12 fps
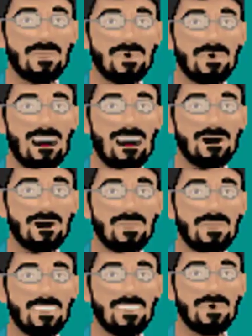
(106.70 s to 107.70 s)
Oh,
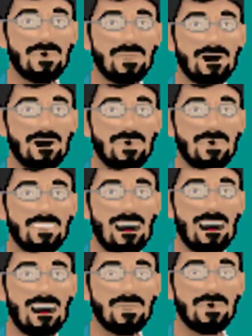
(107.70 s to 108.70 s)
okay. Oh well, uh,
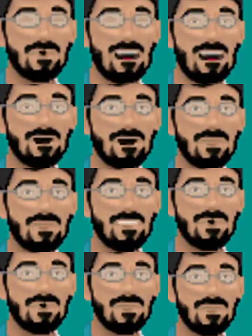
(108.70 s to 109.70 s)
perhaps that now the killings
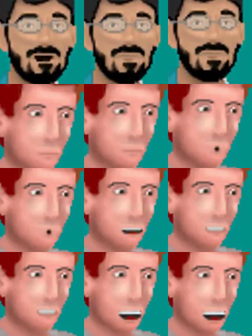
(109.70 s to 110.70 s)
will stop.
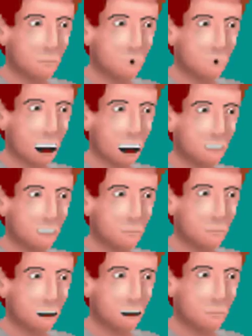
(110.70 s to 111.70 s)
I don't think they
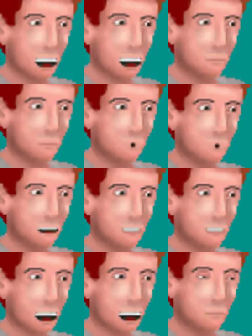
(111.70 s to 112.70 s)
will just yet.
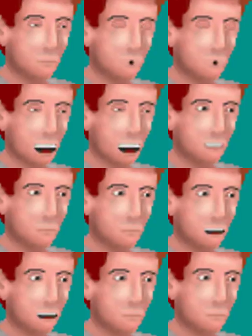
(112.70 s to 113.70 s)
Anyway, could you
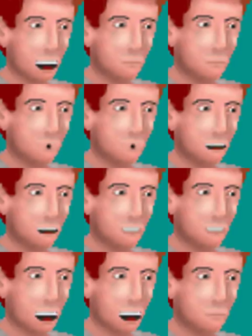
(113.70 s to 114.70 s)
give me a
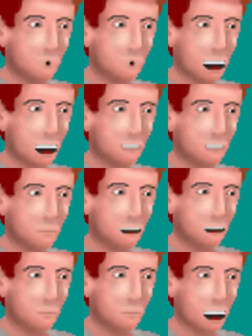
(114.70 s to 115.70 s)
write-up or something about the
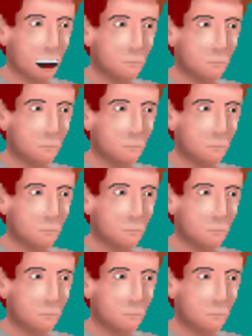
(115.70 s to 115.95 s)
print match?